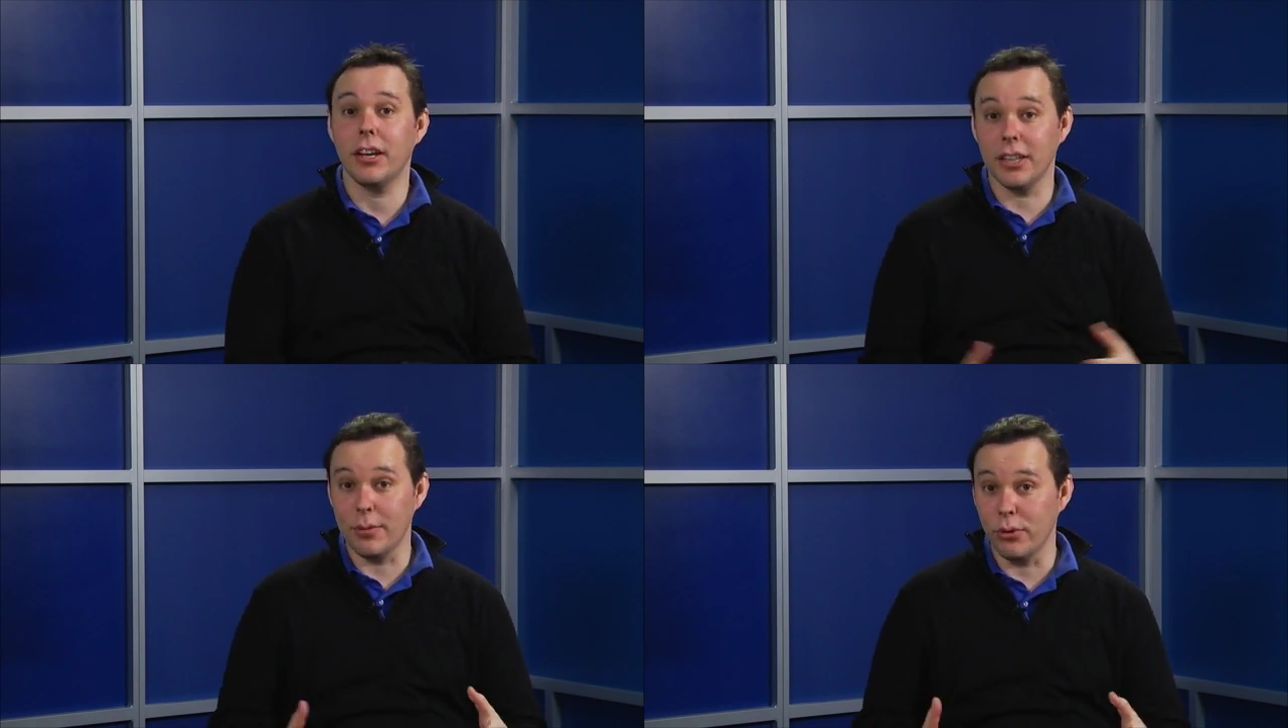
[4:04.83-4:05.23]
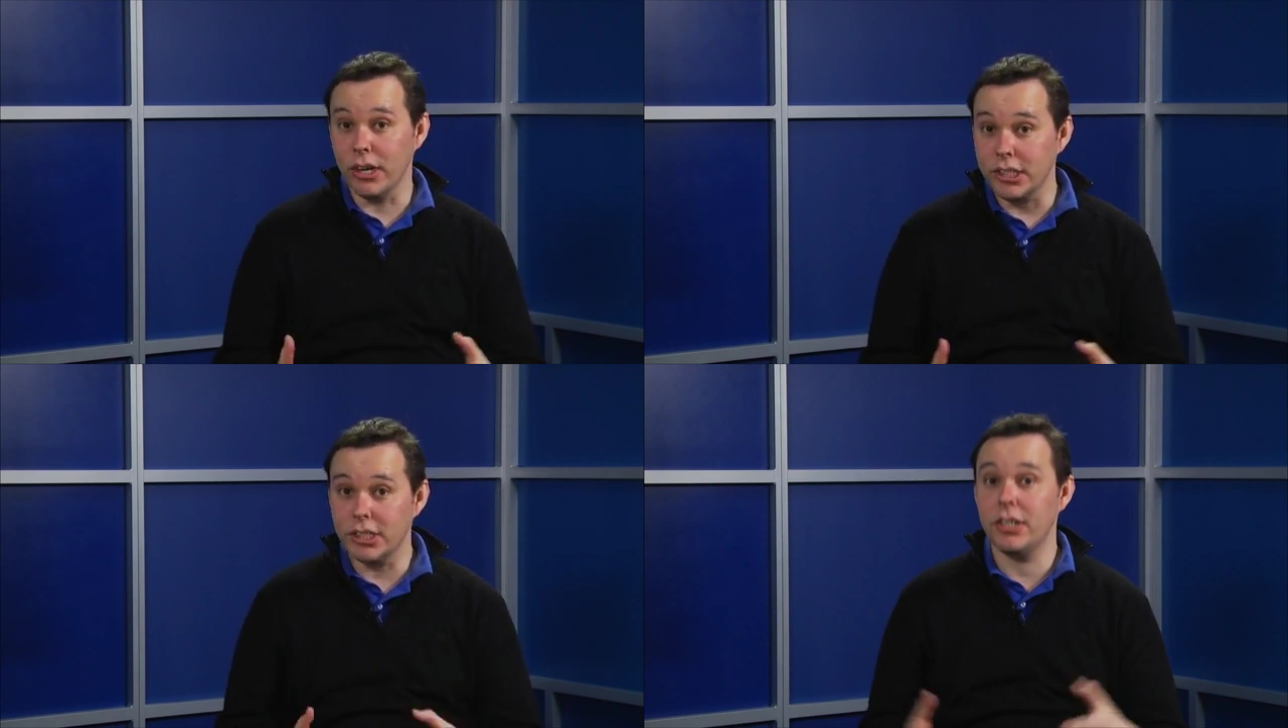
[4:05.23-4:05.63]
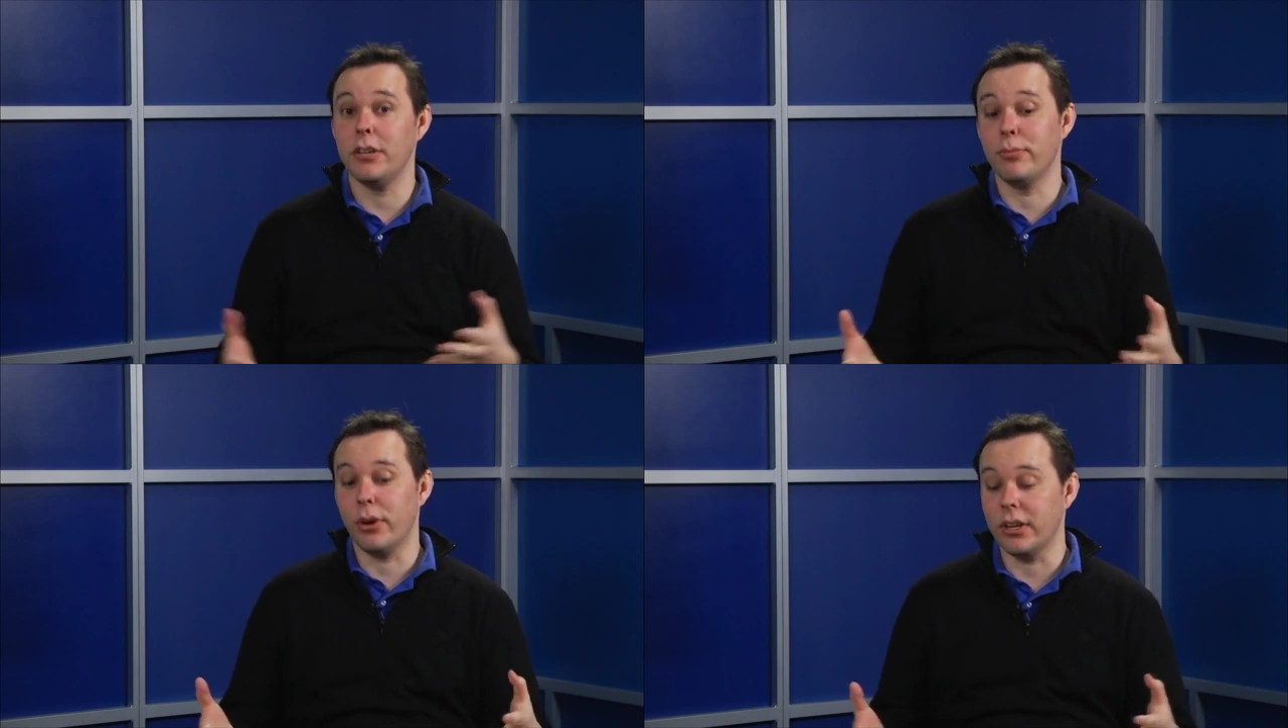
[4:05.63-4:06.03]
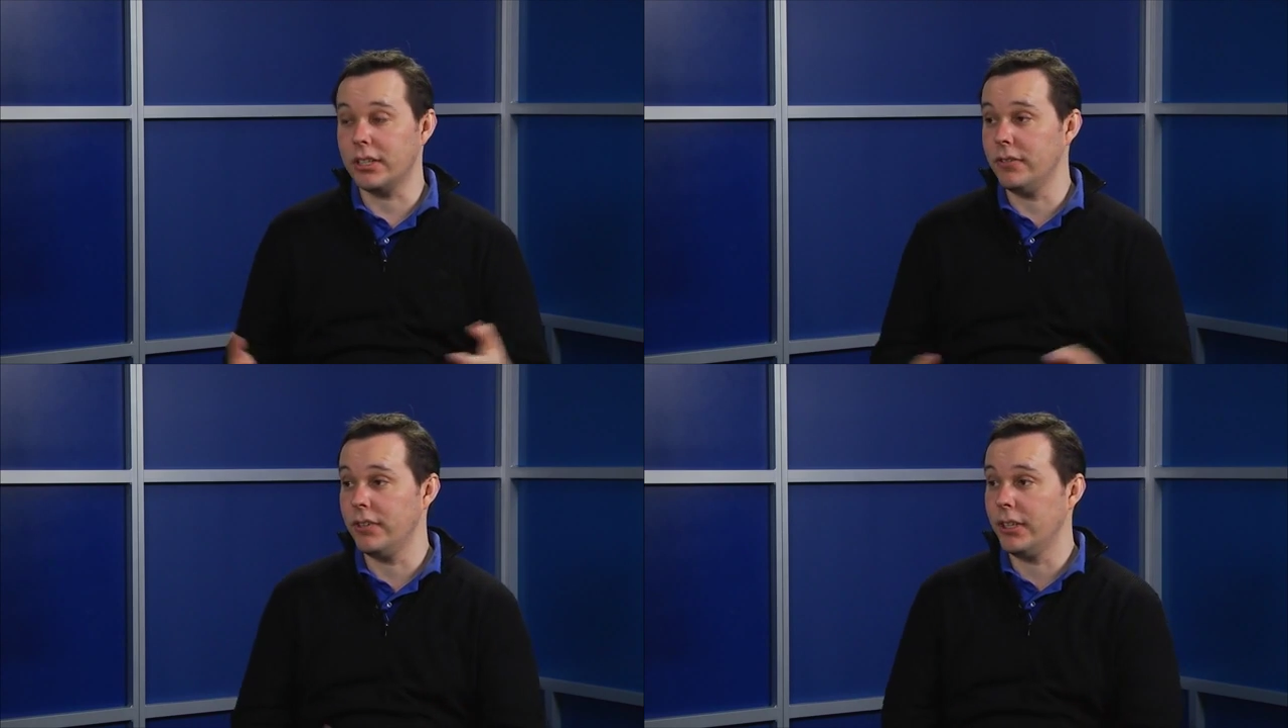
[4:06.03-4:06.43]
collaboration and
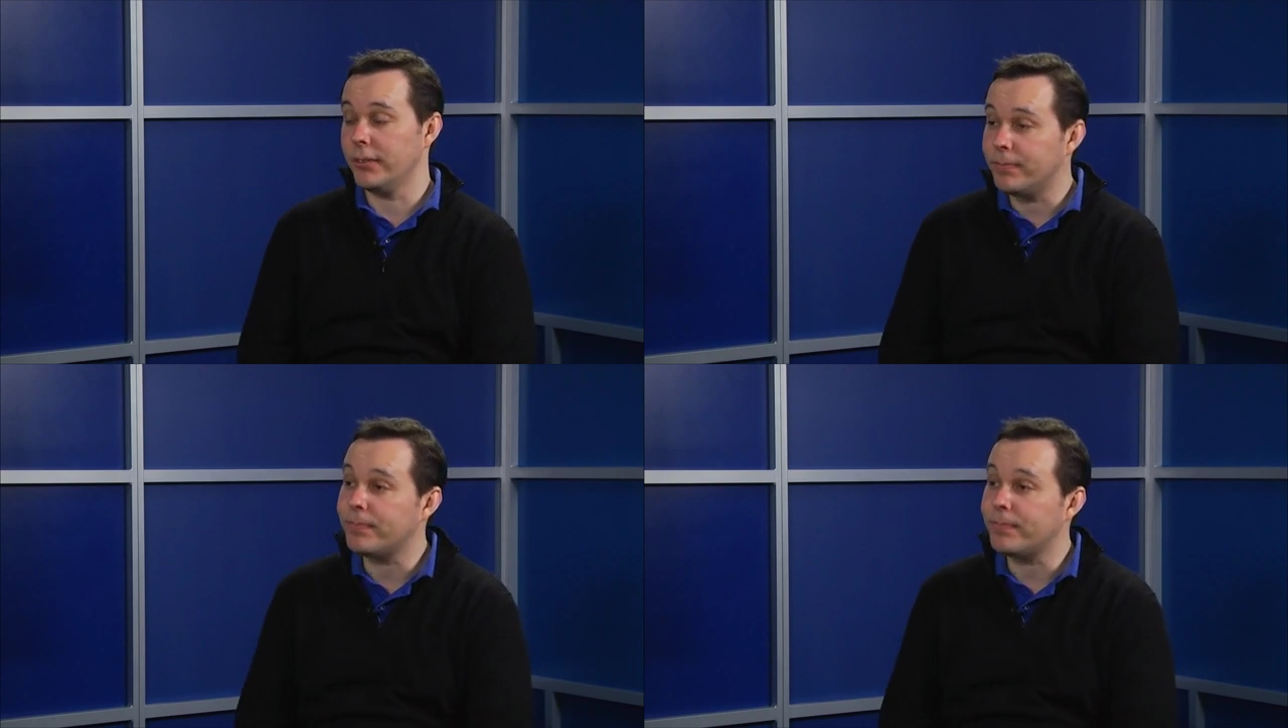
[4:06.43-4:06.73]
productivity.